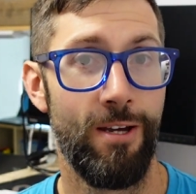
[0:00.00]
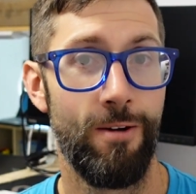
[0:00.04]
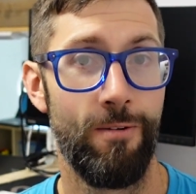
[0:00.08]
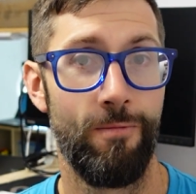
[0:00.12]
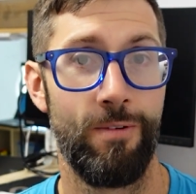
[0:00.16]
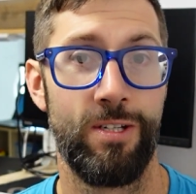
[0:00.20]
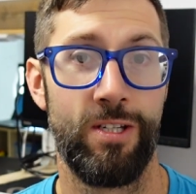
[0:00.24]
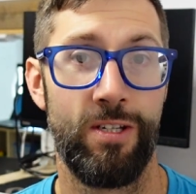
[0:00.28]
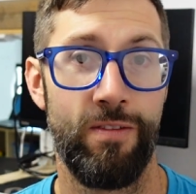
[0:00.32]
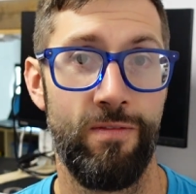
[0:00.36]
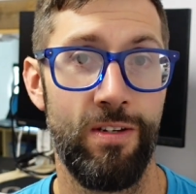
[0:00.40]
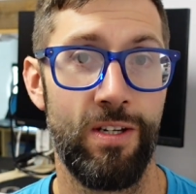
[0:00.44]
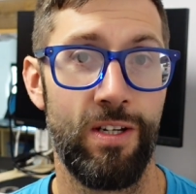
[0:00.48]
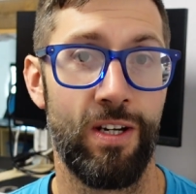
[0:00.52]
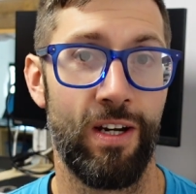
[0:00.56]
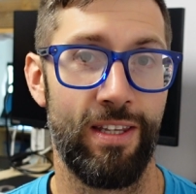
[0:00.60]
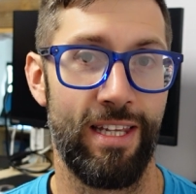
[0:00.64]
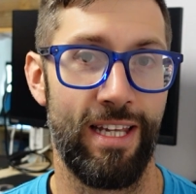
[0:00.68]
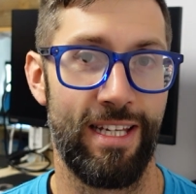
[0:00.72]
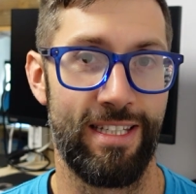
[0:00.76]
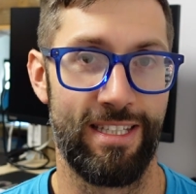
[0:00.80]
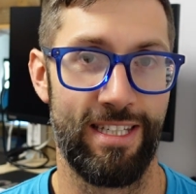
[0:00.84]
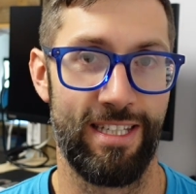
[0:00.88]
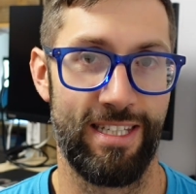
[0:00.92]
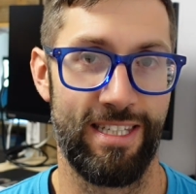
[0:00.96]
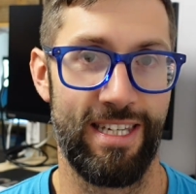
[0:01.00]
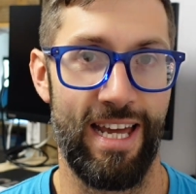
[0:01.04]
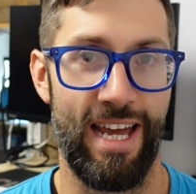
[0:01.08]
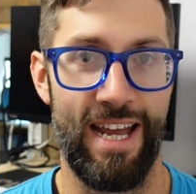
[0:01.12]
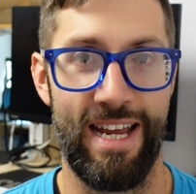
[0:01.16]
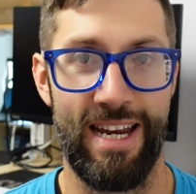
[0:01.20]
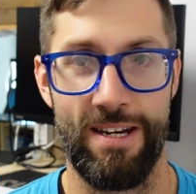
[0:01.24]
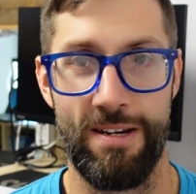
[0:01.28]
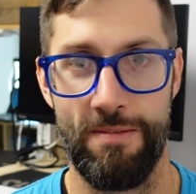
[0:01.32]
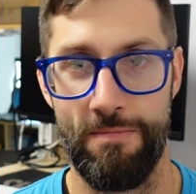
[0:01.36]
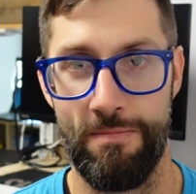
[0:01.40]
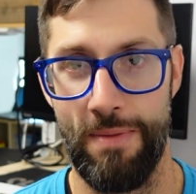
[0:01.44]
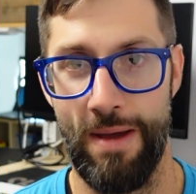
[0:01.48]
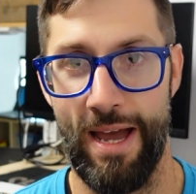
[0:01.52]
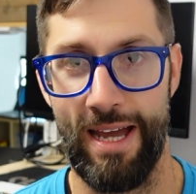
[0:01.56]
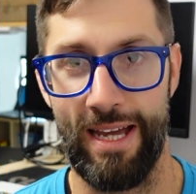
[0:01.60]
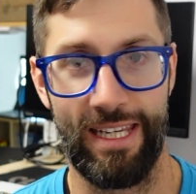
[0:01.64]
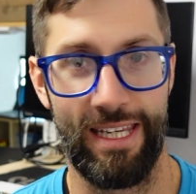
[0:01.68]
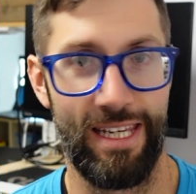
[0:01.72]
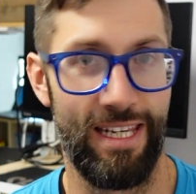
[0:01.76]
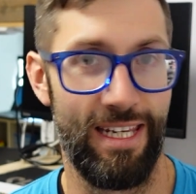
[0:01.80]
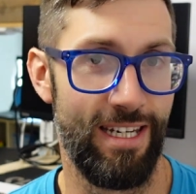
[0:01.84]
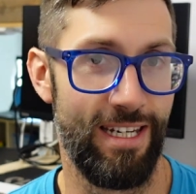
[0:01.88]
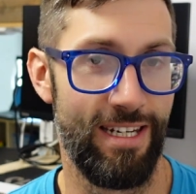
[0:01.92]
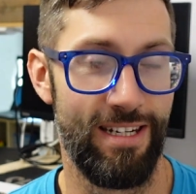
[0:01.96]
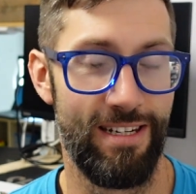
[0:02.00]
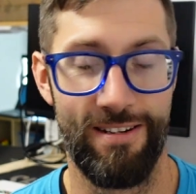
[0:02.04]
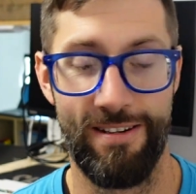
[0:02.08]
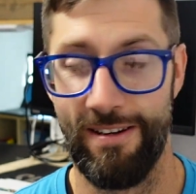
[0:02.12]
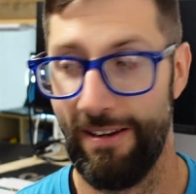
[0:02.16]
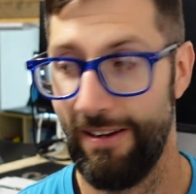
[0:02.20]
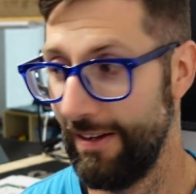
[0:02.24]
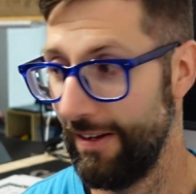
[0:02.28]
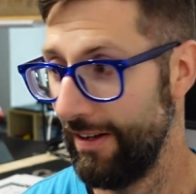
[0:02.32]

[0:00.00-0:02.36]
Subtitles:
which if you got that sustained back in,